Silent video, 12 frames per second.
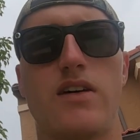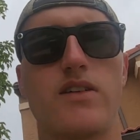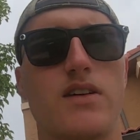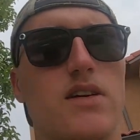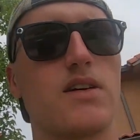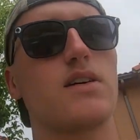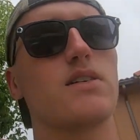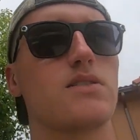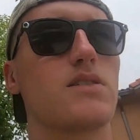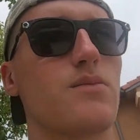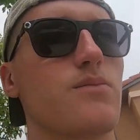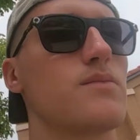think
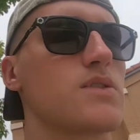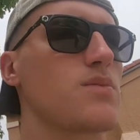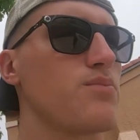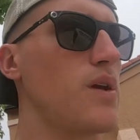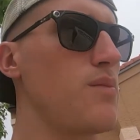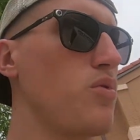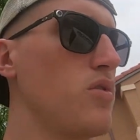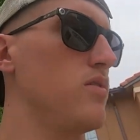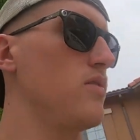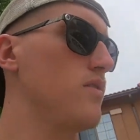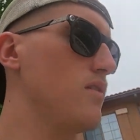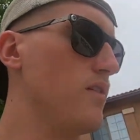some people,
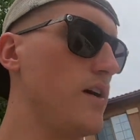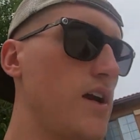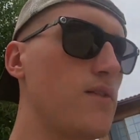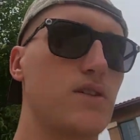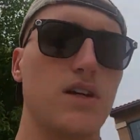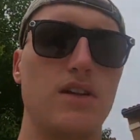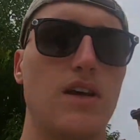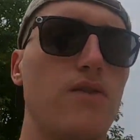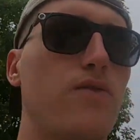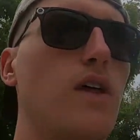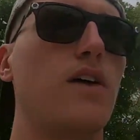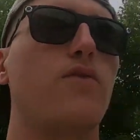like I've seen,
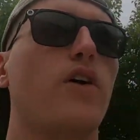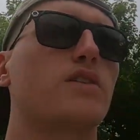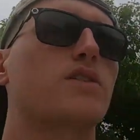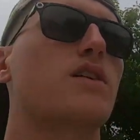they've hooked